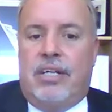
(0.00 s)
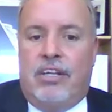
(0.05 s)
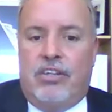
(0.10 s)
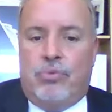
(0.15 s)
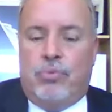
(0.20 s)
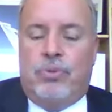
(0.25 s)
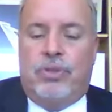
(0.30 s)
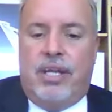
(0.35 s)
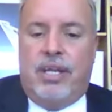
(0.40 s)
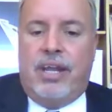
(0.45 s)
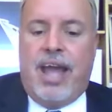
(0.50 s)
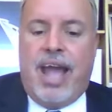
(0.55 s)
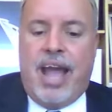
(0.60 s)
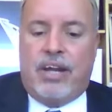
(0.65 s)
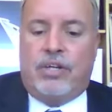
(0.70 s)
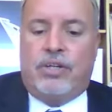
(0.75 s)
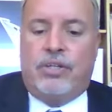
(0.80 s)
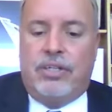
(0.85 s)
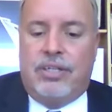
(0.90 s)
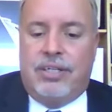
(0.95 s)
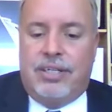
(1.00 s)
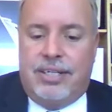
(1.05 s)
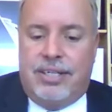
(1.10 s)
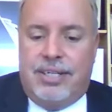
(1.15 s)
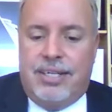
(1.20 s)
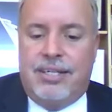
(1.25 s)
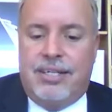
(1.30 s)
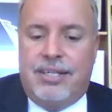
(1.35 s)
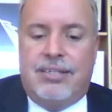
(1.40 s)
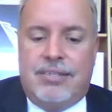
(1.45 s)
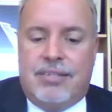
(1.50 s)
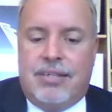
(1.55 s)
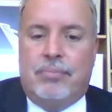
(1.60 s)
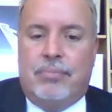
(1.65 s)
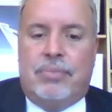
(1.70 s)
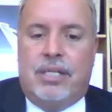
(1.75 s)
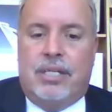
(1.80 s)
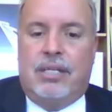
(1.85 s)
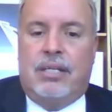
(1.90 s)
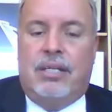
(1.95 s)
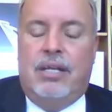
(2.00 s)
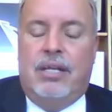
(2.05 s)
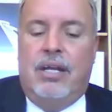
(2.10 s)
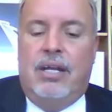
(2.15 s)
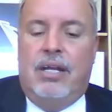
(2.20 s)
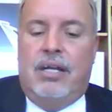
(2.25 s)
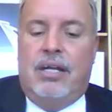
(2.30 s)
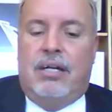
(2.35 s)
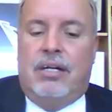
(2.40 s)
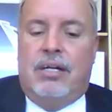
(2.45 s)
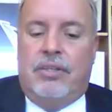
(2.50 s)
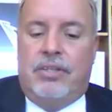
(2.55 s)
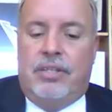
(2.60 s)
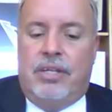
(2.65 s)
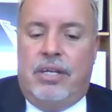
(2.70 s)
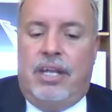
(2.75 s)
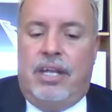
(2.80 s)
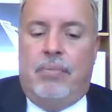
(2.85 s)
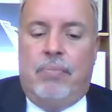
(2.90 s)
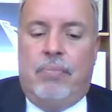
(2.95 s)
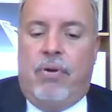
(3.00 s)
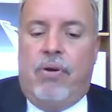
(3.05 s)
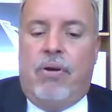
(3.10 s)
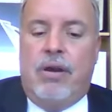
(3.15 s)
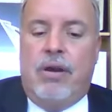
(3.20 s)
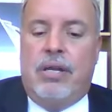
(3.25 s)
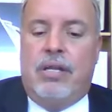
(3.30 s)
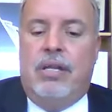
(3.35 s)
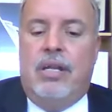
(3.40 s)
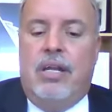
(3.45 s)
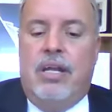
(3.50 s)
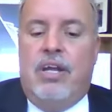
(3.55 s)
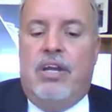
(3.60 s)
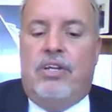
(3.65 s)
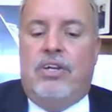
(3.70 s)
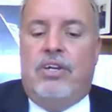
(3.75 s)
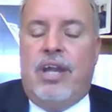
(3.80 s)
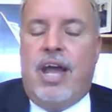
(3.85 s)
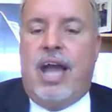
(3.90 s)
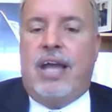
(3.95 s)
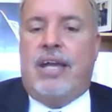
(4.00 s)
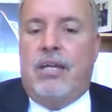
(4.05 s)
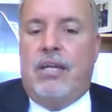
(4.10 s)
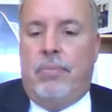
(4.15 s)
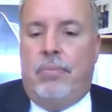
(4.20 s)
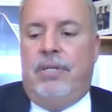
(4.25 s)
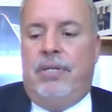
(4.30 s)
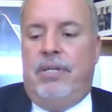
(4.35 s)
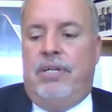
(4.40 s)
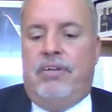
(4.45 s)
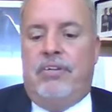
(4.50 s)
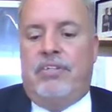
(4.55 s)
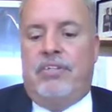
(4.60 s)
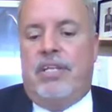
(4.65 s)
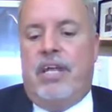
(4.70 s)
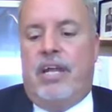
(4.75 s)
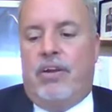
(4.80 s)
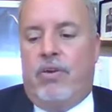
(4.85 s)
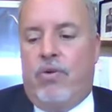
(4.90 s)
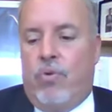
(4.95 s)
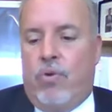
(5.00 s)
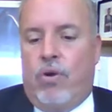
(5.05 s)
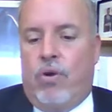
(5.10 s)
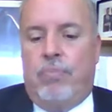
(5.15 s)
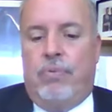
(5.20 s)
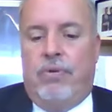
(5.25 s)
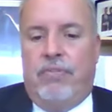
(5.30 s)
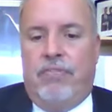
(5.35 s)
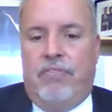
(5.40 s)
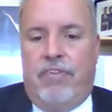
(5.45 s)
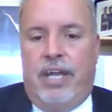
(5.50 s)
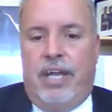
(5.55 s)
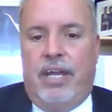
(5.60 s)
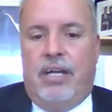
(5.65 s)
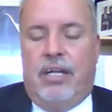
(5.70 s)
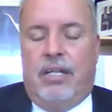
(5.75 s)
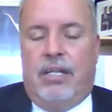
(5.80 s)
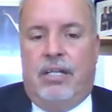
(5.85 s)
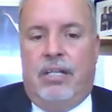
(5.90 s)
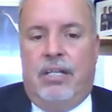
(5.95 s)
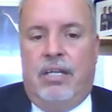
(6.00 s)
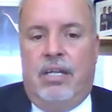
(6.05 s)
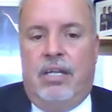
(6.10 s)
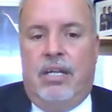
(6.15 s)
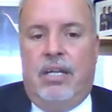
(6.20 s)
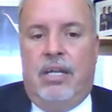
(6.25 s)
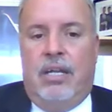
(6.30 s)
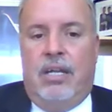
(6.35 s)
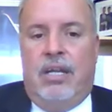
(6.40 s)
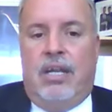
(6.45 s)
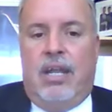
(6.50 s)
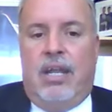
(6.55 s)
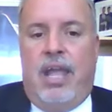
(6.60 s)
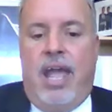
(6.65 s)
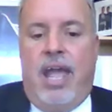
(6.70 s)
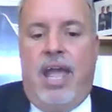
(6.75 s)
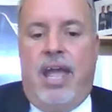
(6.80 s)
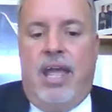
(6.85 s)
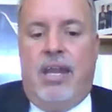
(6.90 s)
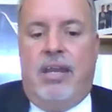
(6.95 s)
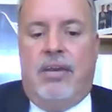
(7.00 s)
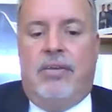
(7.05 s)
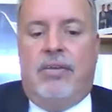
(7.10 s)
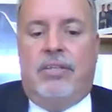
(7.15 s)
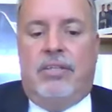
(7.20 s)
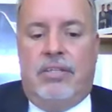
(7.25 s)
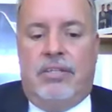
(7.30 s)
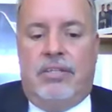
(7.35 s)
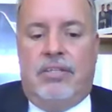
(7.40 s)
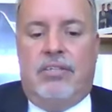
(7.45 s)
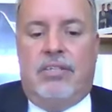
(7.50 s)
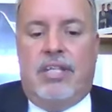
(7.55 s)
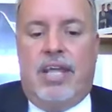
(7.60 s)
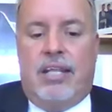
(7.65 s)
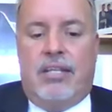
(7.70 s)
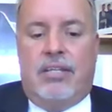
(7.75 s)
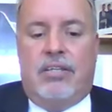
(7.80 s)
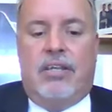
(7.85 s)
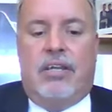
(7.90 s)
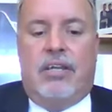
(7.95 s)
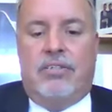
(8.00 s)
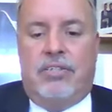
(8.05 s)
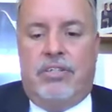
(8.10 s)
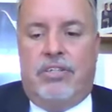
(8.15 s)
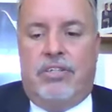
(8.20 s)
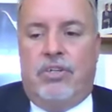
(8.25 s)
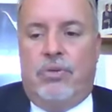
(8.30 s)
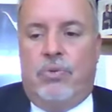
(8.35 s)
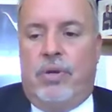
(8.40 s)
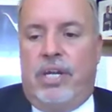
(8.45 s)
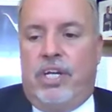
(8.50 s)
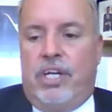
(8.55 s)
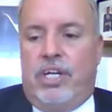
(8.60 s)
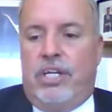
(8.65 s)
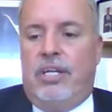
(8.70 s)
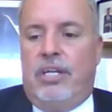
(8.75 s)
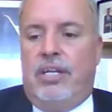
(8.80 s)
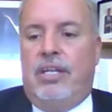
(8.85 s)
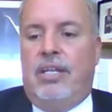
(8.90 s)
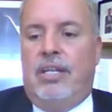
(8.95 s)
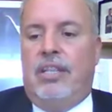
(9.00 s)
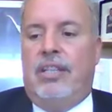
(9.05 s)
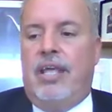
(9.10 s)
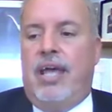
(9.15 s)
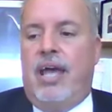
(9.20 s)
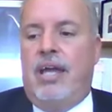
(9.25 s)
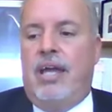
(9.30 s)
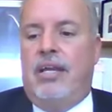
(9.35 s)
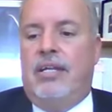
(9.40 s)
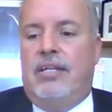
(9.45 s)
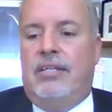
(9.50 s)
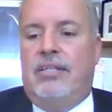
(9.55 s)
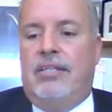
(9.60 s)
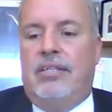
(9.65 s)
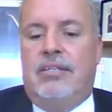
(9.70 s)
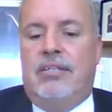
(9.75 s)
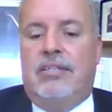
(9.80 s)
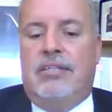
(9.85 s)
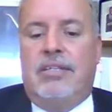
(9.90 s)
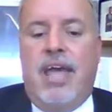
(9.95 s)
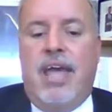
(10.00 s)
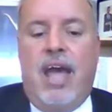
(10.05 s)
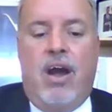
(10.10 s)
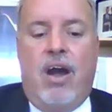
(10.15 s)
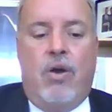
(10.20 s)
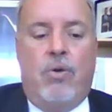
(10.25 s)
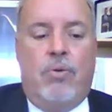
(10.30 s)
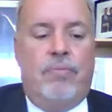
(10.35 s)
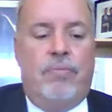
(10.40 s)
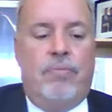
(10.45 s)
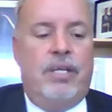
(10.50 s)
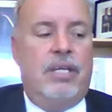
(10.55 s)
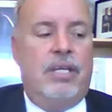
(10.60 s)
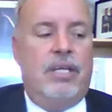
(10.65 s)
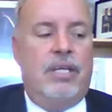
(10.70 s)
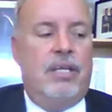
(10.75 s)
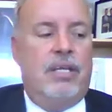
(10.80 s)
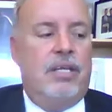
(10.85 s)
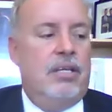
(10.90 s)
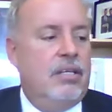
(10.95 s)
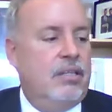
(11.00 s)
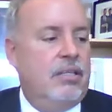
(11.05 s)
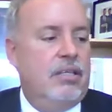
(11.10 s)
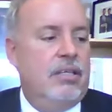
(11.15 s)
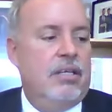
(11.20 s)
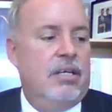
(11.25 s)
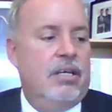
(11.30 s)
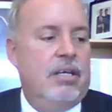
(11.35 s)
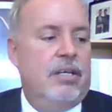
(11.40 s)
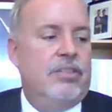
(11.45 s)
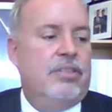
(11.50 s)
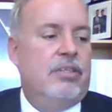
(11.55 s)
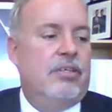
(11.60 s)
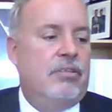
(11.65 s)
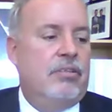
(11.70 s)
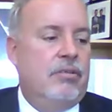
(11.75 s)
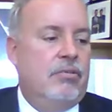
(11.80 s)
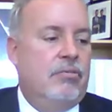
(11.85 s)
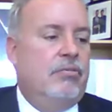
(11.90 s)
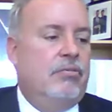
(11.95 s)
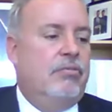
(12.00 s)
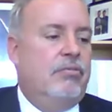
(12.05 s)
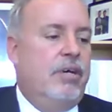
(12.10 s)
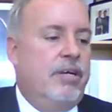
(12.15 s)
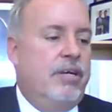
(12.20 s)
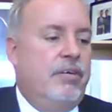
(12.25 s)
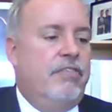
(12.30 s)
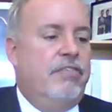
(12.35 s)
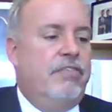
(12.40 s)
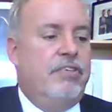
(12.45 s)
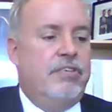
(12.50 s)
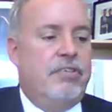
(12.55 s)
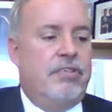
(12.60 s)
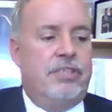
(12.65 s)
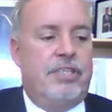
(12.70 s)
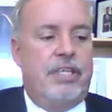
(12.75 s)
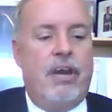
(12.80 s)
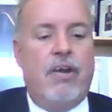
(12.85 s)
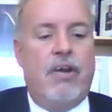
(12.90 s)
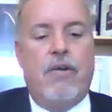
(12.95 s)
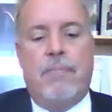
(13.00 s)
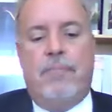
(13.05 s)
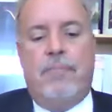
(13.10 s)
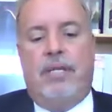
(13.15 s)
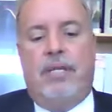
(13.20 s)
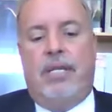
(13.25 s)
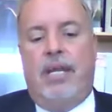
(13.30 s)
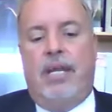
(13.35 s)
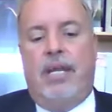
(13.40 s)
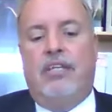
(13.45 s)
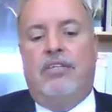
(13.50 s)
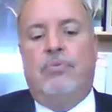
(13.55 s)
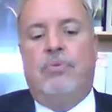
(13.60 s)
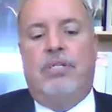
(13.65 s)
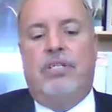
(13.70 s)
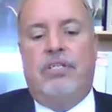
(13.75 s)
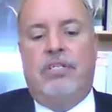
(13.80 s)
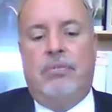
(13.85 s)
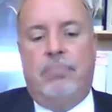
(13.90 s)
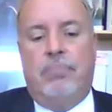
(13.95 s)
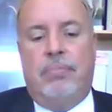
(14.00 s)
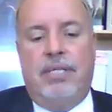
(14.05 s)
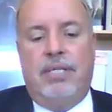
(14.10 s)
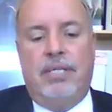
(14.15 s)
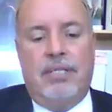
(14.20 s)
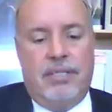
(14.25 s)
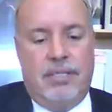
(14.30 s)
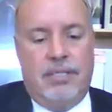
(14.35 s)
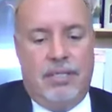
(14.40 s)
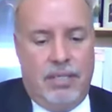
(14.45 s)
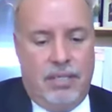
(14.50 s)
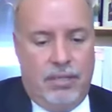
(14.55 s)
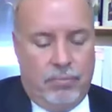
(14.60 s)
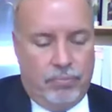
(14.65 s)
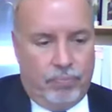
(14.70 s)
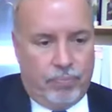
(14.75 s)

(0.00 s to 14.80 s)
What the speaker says: case where they actually did something, the named party, you're not going to pierce that corporate veil. And this is a situation that exists now in the Redder physical therapy case, which is a PC.